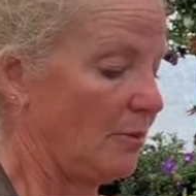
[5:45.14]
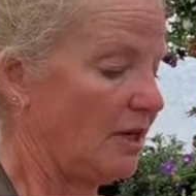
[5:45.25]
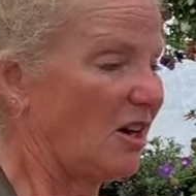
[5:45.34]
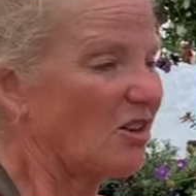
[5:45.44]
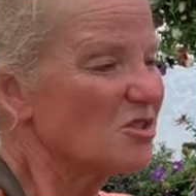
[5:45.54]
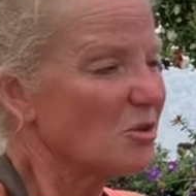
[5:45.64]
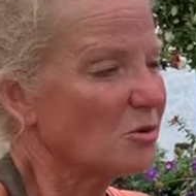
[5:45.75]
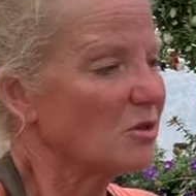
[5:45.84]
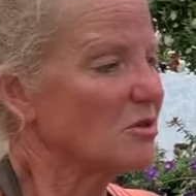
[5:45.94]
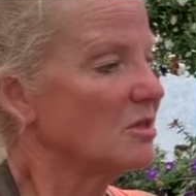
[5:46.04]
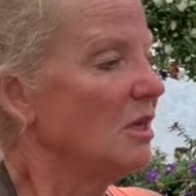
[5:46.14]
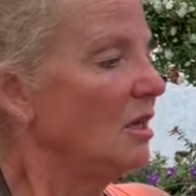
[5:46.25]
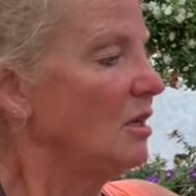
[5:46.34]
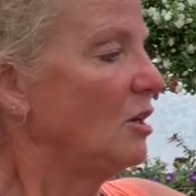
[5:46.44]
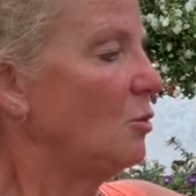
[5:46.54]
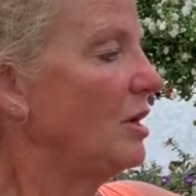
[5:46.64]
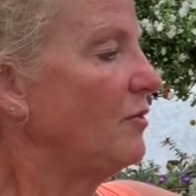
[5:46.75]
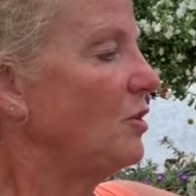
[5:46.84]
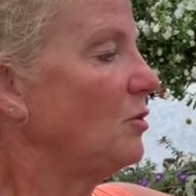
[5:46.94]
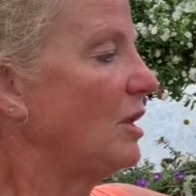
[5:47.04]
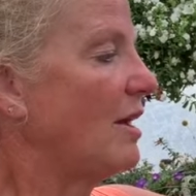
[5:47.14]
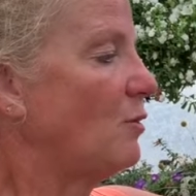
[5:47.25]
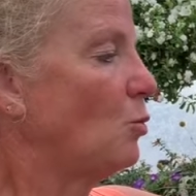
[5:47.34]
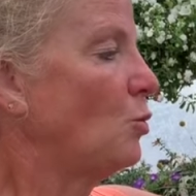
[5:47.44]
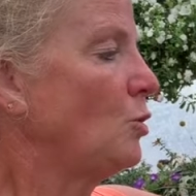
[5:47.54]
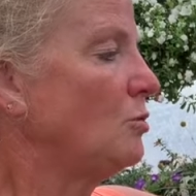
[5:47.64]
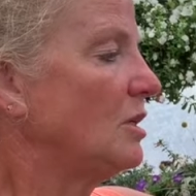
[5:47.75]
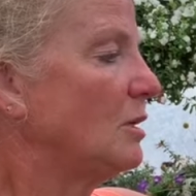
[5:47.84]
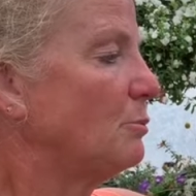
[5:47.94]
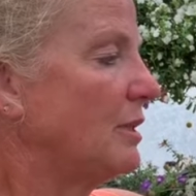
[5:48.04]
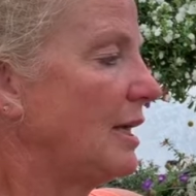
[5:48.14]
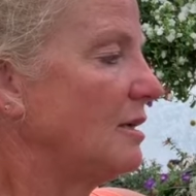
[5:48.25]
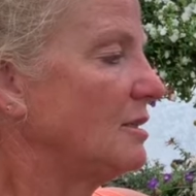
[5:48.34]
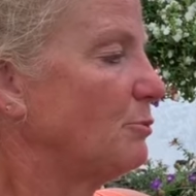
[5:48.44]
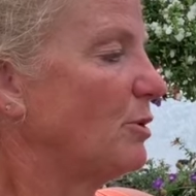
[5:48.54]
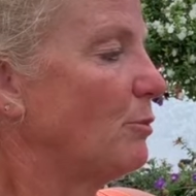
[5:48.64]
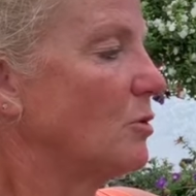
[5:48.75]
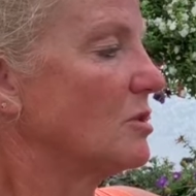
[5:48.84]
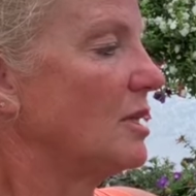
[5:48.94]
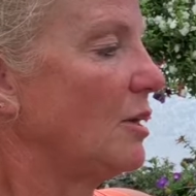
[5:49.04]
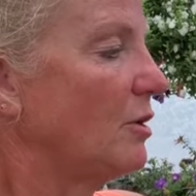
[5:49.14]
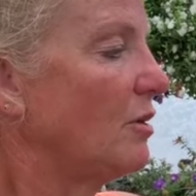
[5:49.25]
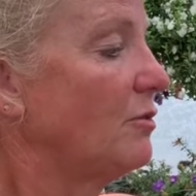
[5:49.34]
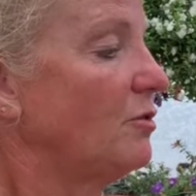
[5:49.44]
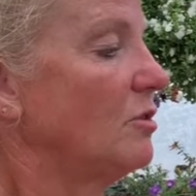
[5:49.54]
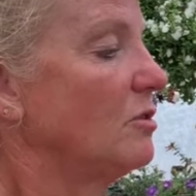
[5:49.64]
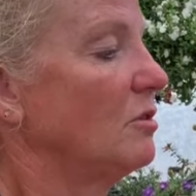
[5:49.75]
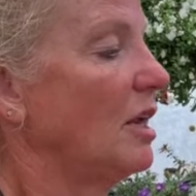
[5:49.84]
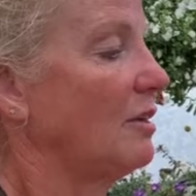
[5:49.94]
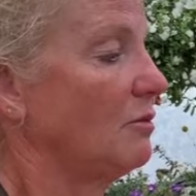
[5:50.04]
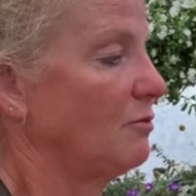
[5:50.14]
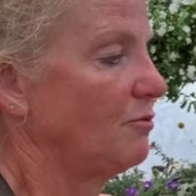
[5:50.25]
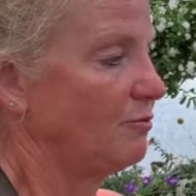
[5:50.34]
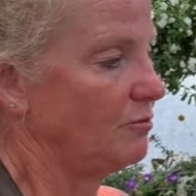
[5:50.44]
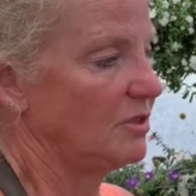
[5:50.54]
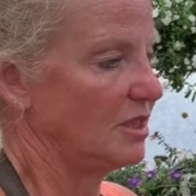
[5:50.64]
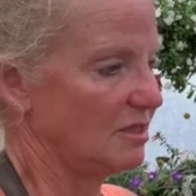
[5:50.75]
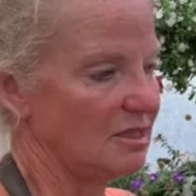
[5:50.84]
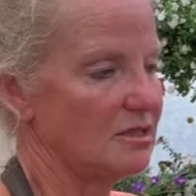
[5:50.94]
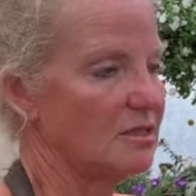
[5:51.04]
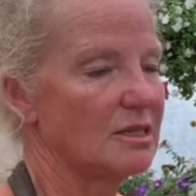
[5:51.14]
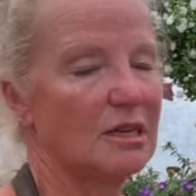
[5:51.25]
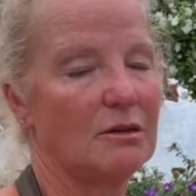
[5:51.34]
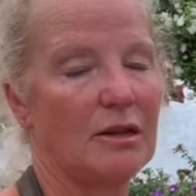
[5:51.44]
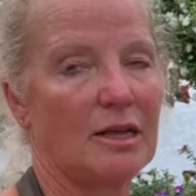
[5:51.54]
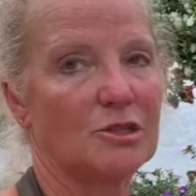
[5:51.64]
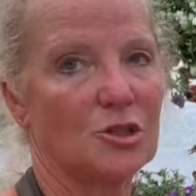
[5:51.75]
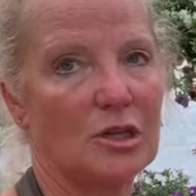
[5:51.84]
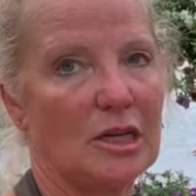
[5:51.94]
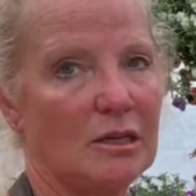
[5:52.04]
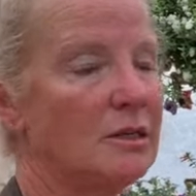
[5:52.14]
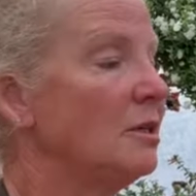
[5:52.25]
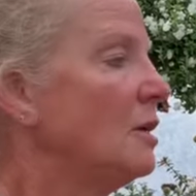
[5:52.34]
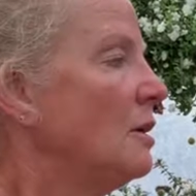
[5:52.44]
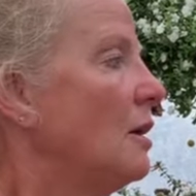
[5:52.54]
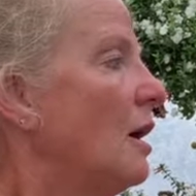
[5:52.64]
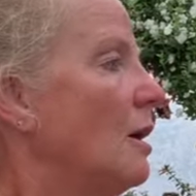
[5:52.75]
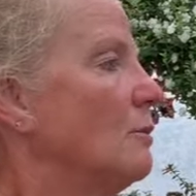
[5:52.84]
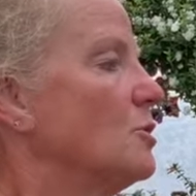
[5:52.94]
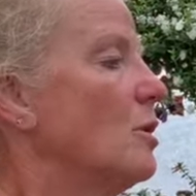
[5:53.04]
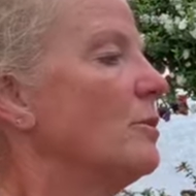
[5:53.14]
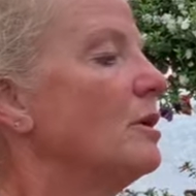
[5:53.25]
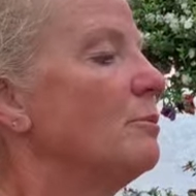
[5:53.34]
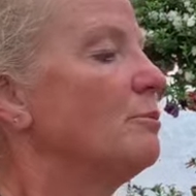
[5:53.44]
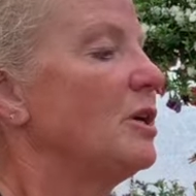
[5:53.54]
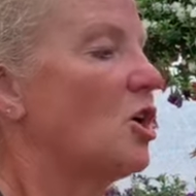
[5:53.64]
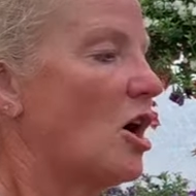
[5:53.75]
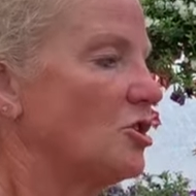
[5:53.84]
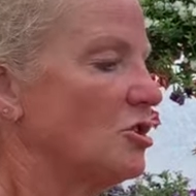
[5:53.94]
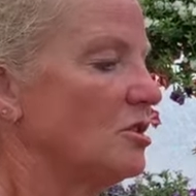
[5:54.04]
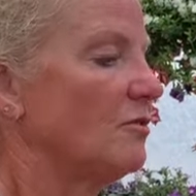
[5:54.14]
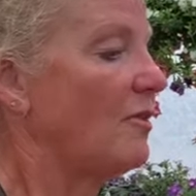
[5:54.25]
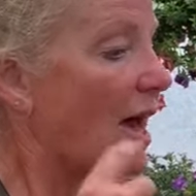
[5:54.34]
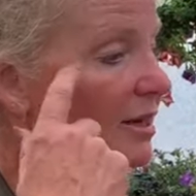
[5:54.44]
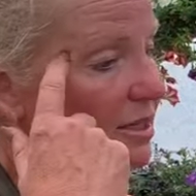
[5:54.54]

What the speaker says: It also, there's, you know, whenever you have a wound in a plant, it promotes an area for like diseases can enter in. So I'm going to be cautious of that.